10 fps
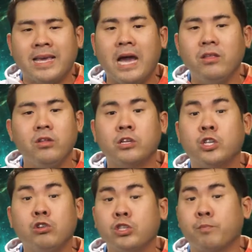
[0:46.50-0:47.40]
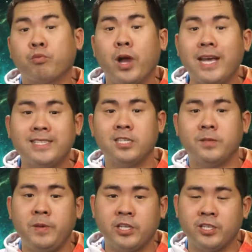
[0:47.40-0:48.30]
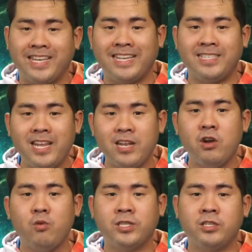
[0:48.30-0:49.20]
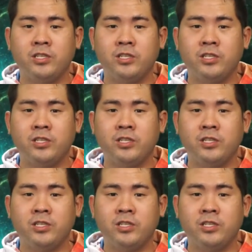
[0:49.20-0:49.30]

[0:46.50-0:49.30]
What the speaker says: Khaled looks so surprised and speechless, like he didn't know what to